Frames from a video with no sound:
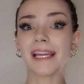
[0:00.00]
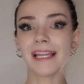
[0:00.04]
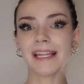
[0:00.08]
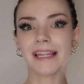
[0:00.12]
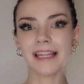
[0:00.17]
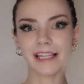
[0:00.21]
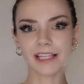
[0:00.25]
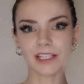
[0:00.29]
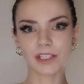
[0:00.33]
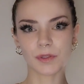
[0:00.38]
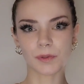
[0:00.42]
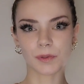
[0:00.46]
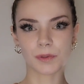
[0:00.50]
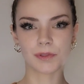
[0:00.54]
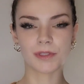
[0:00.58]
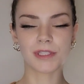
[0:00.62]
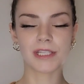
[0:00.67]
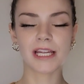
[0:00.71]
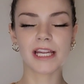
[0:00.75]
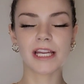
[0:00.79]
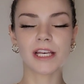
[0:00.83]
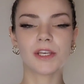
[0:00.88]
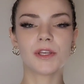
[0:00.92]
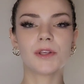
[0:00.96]
In this
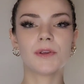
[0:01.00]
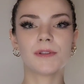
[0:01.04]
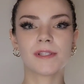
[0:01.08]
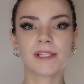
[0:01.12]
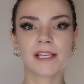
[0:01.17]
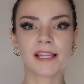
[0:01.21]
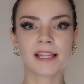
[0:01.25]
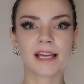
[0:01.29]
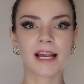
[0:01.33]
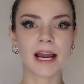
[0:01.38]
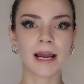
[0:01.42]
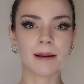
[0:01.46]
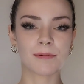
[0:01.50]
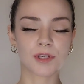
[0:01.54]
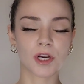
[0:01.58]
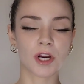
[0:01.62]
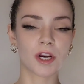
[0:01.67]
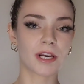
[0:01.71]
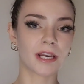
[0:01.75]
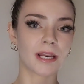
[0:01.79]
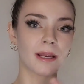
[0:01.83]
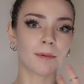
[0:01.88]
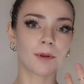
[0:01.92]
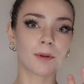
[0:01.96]
routine, you see that I'm
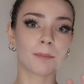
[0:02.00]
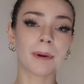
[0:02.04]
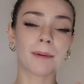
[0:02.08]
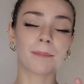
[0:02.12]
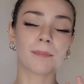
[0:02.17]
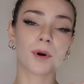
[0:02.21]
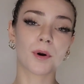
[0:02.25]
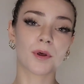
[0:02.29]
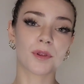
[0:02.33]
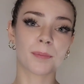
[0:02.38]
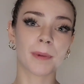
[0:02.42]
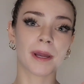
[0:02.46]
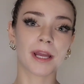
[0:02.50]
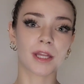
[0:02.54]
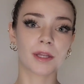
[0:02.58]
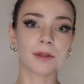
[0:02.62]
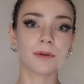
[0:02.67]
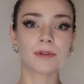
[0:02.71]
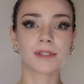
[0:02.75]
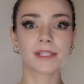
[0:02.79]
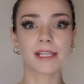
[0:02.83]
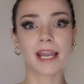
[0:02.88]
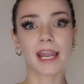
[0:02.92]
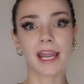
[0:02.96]
targeting both my
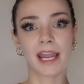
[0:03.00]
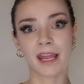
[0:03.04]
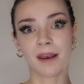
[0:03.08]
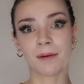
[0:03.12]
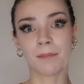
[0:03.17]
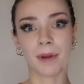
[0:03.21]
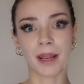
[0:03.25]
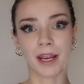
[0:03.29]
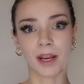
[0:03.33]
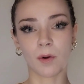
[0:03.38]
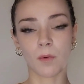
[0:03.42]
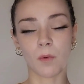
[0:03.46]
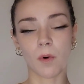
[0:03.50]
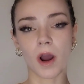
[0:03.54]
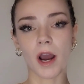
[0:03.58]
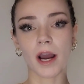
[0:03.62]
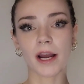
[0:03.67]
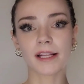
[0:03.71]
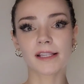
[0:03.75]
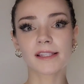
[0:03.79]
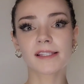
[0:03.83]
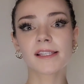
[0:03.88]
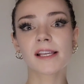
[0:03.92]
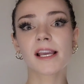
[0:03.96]
glutes and my
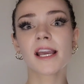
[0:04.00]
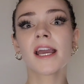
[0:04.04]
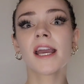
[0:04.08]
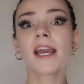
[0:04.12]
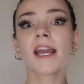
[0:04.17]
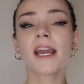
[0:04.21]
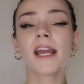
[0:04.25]
quads.